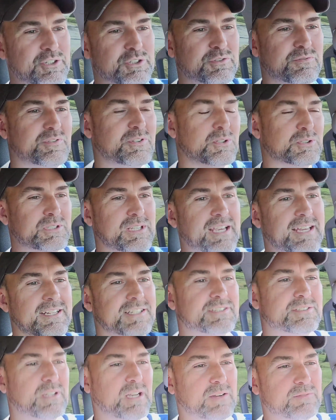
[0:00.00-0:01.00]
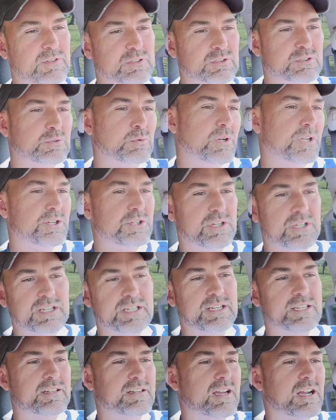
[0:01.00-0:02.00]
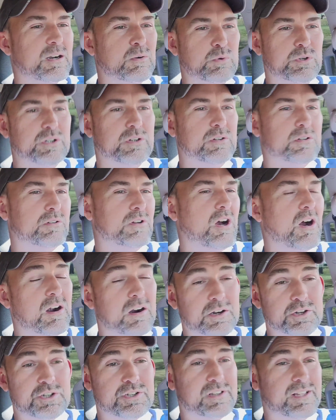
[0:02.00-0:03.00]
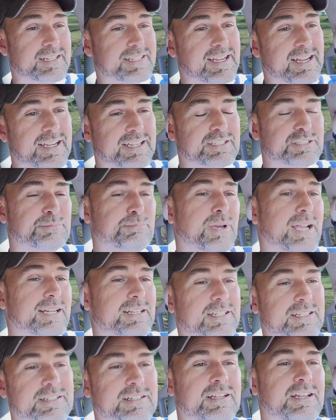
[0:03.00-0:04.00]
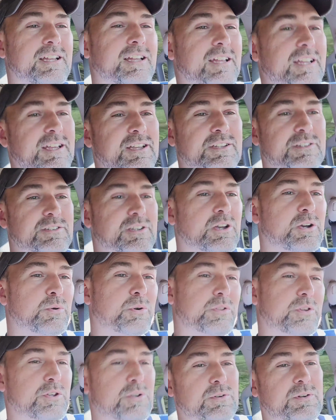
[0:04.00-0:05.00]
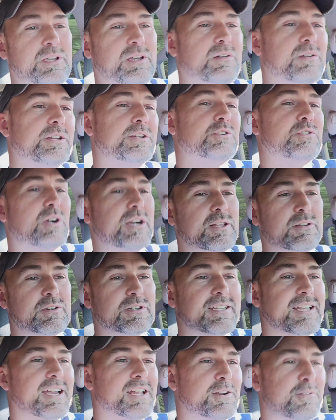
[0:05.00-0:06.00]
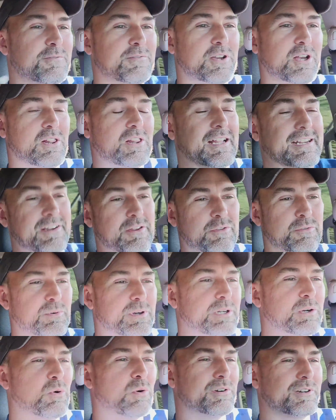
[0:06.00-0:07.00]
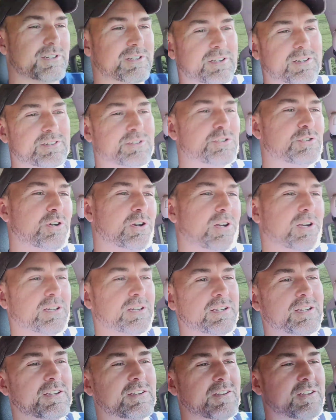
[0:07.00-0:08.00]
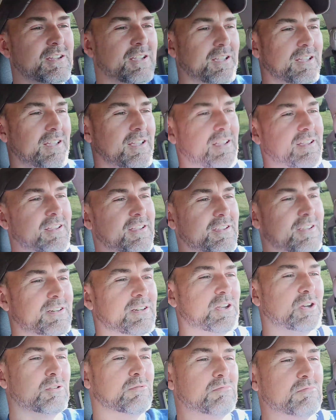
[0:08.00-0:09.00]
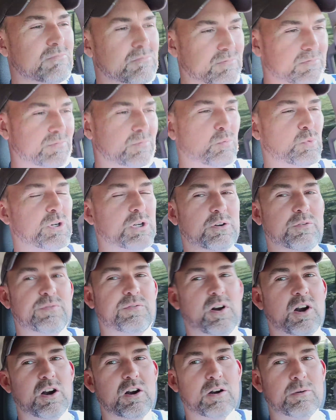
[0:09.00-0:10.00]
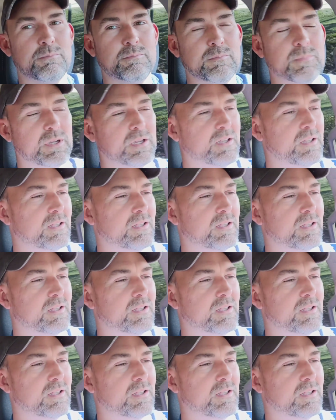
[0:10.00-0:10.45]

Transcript: it just feels kind of soft and squishy, not real harsh like I expected. So with the utility trailer, it kind of felt like a 3/4 ton truck, you know, real firm.